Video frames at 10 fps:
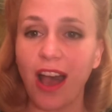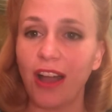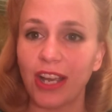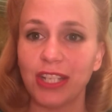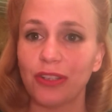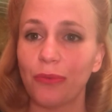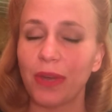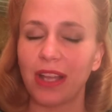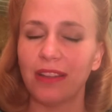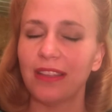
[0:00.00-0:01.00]
All right,
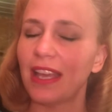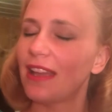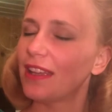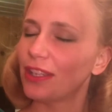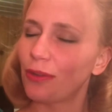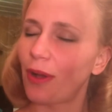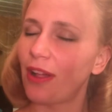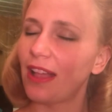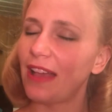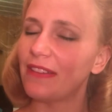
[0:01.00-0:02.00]
well, you
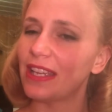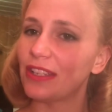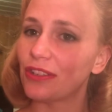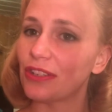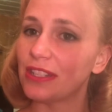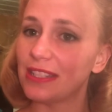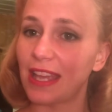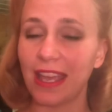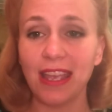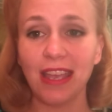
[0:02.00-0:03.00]
all have a good
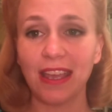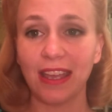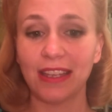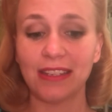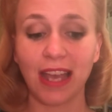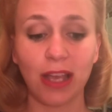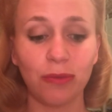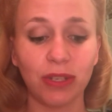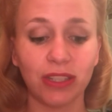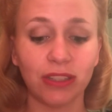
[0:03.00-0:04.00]
day, and I
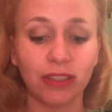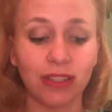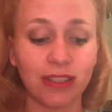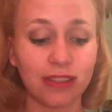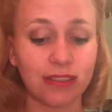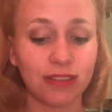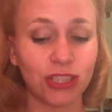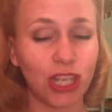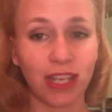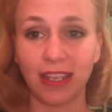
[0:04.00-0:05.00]
will
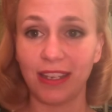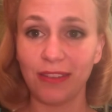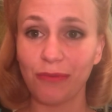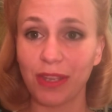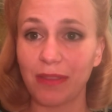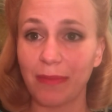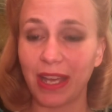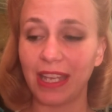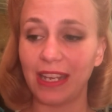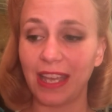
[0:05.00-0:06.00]
check in with
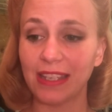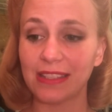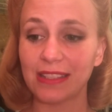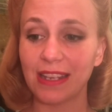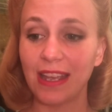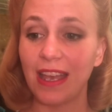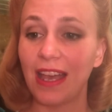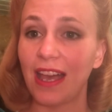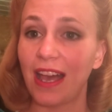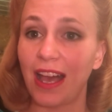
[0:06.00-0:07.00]
my next
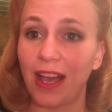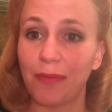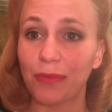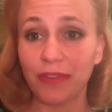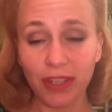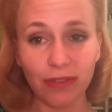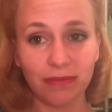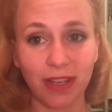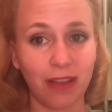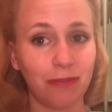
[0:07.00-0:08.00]
review
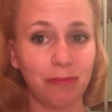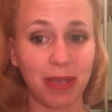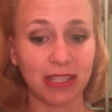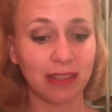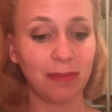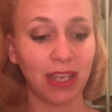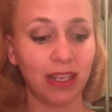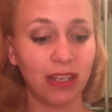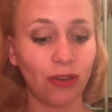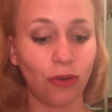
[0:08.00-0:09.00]
of
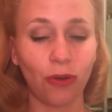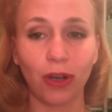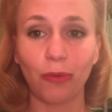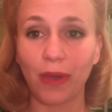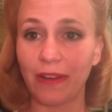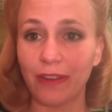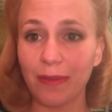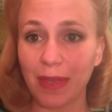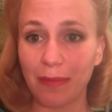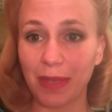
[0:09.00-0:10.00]
Besame or whatever
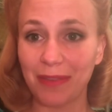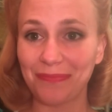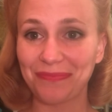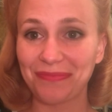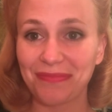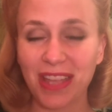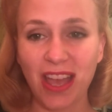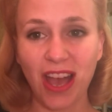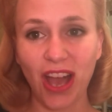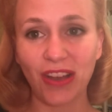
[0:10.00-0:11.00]
it may be.
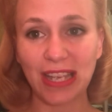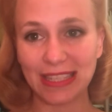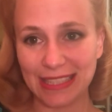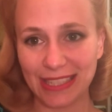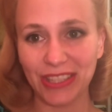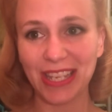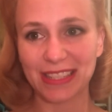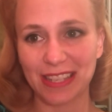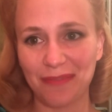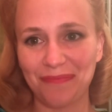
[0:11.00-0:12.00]
All right, until
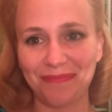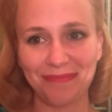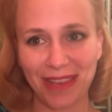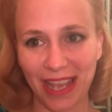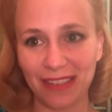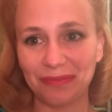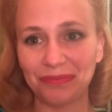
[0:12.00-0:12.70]
next time, bye.